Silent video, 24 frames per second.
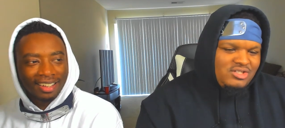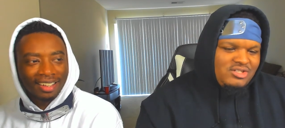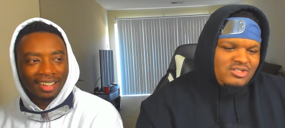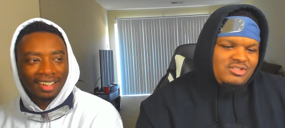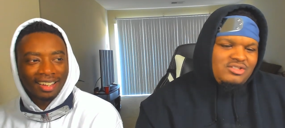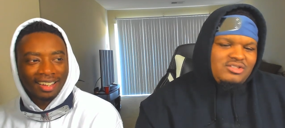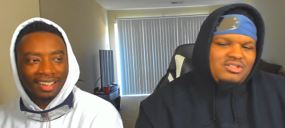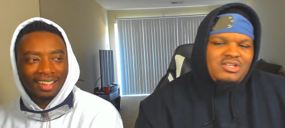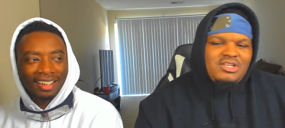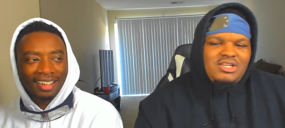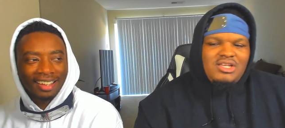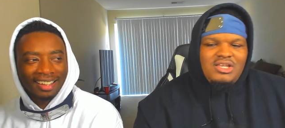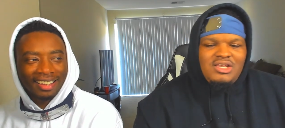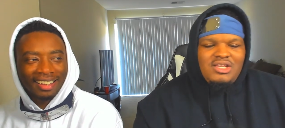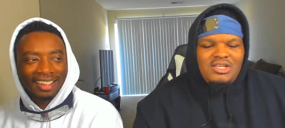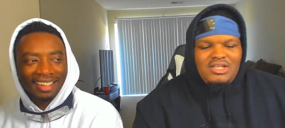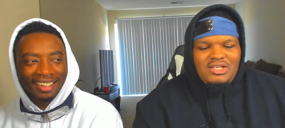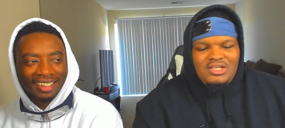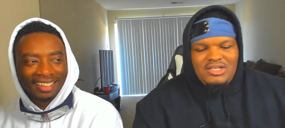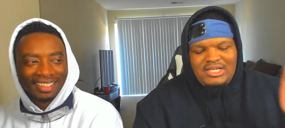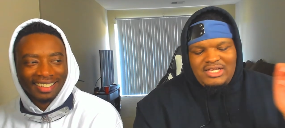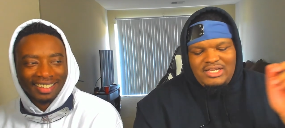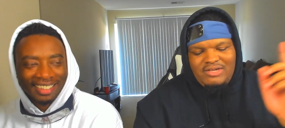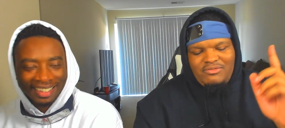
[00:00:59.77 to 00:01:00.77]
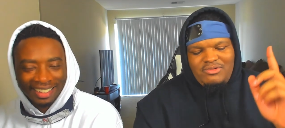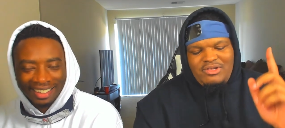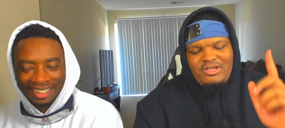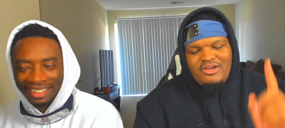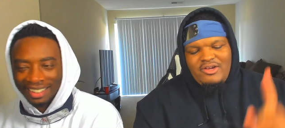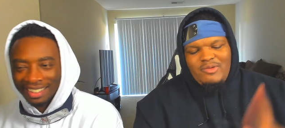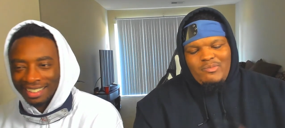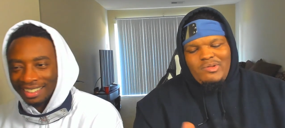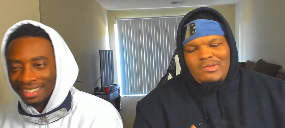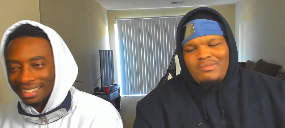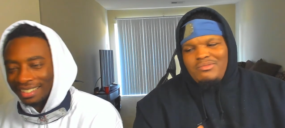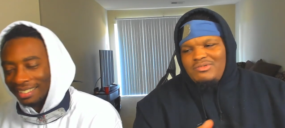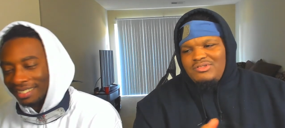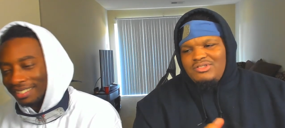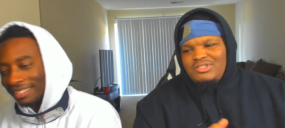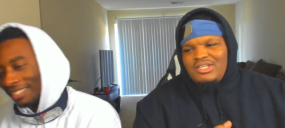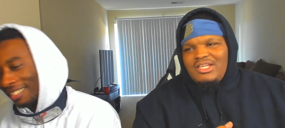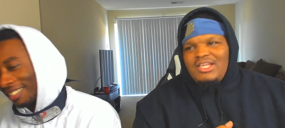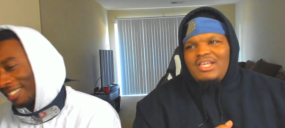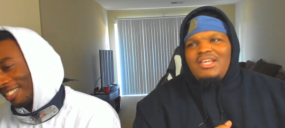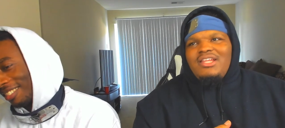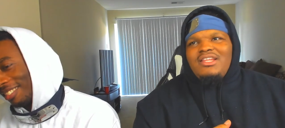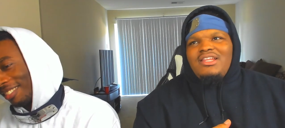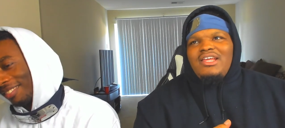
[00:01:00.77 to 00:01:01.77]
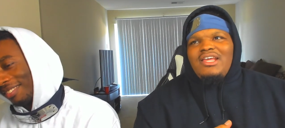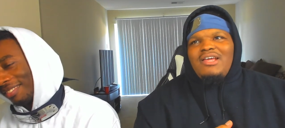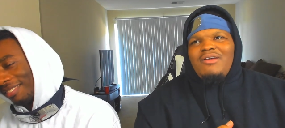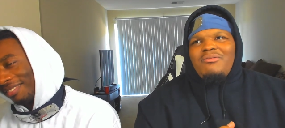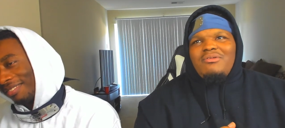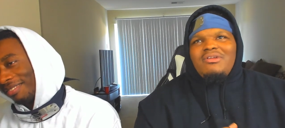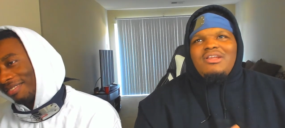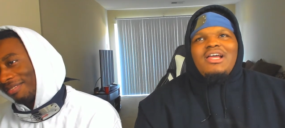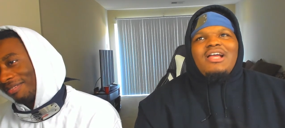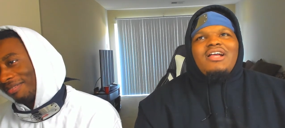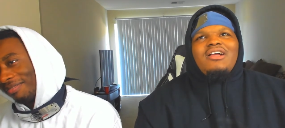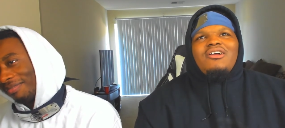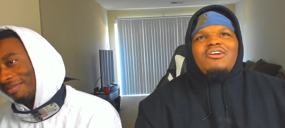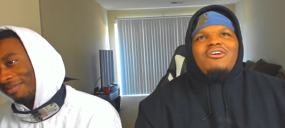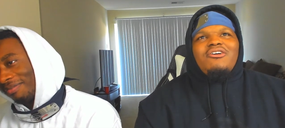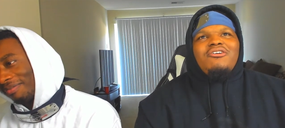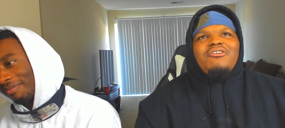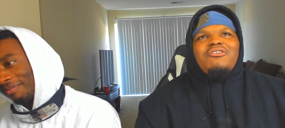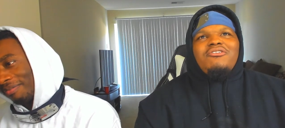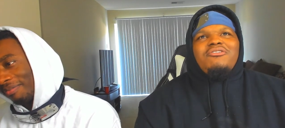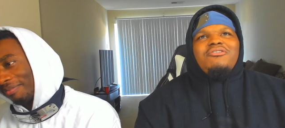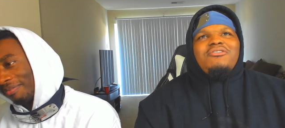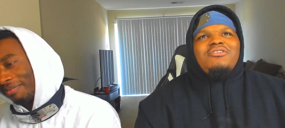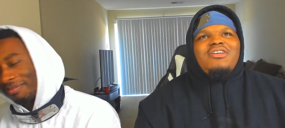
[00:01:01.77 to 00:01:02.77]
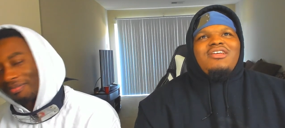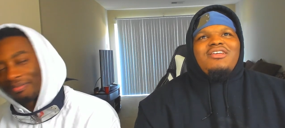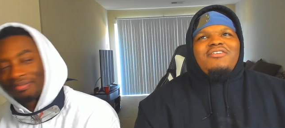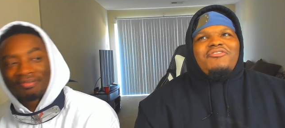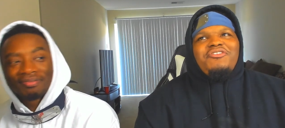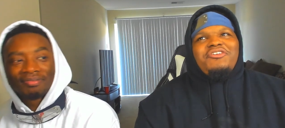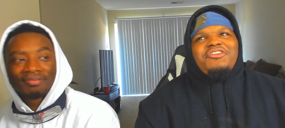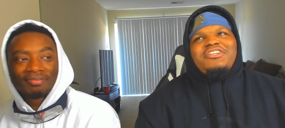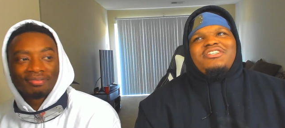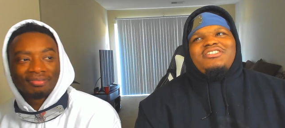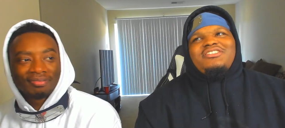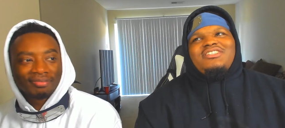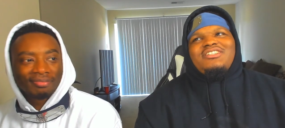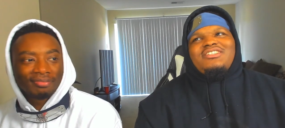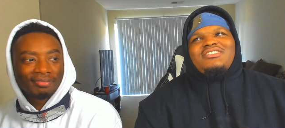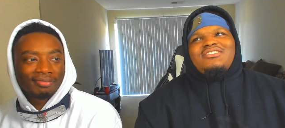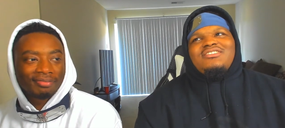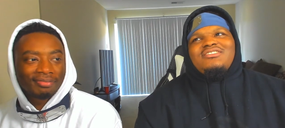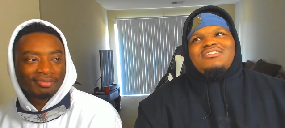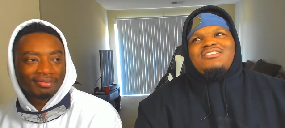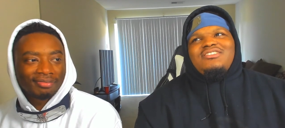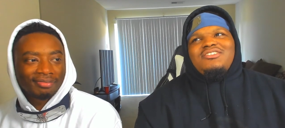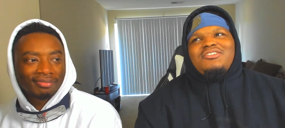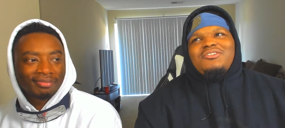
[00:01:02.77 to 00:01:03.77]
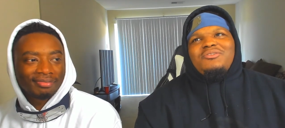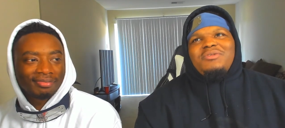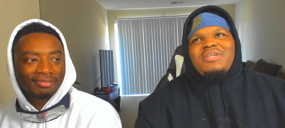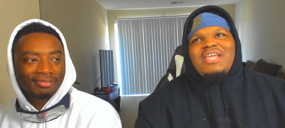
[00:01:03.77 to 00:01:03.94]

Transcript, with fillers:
Speaker 1: uh, we heard people saying that we're not going to finish this until we